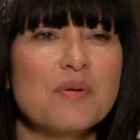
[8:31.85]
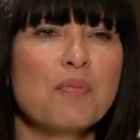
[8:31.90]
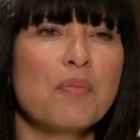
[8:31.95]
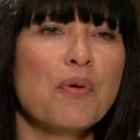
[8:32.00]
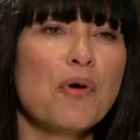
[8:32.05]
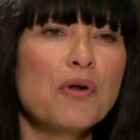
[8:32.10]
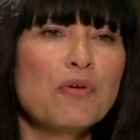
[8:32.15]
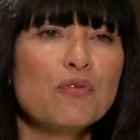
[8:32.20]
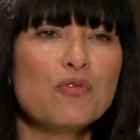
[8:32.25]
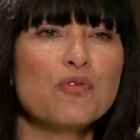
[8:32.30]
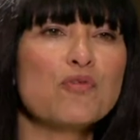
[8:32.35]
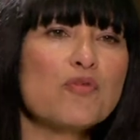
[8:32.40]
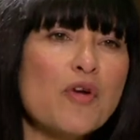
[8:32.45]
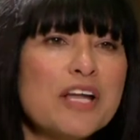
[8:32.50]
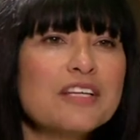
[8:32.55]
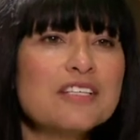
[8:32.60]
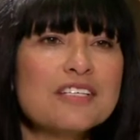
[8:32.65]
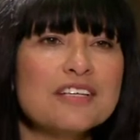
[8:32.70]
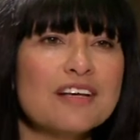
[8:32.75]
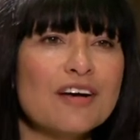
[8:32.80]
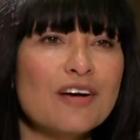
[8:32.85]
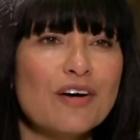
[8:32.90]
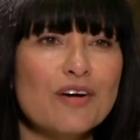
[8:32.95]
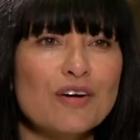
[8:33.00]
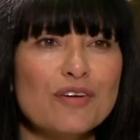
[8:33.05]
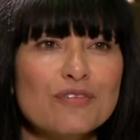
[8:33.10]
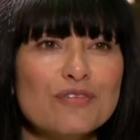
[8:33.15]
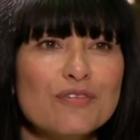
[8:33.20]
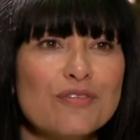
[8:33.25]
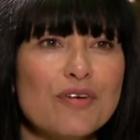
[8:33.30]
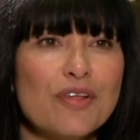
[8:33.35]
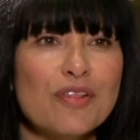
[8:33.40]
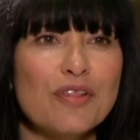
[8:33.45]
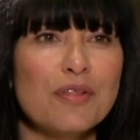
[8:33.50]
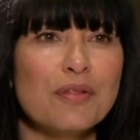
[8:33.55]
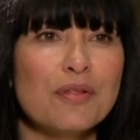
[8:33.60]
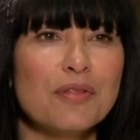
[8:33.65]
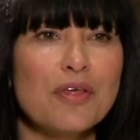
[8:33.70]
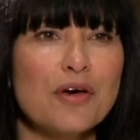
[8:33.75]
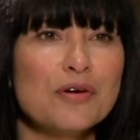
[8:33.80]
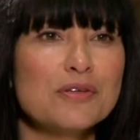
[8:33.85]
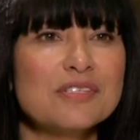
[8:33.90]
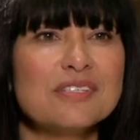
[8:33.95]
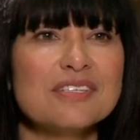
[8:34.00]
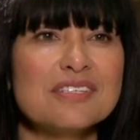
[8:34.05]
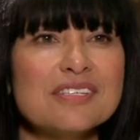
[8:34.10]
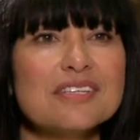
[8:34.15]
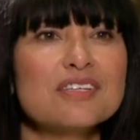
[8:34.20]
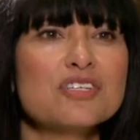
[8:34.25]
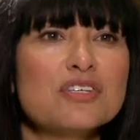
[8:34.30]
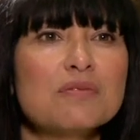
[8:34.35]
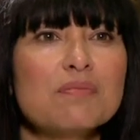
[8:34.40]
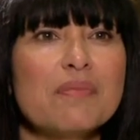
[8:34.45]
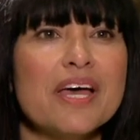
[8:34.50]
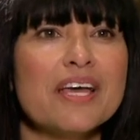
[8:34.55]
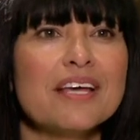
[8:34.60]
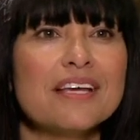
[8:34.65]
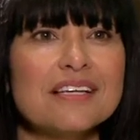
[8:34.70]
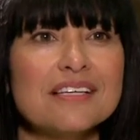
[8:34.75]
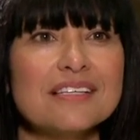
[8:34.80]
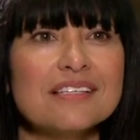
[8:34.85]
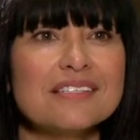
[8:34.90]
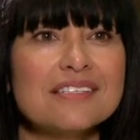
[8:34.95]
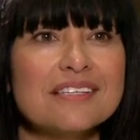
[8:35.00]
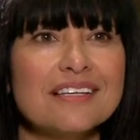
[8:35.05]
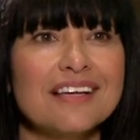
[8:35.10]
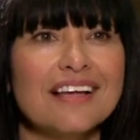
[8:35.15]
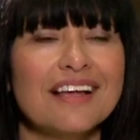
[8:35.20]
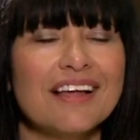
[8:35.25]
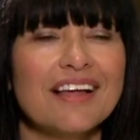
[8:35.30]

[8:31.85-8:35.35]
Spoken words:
put in front of those decision makers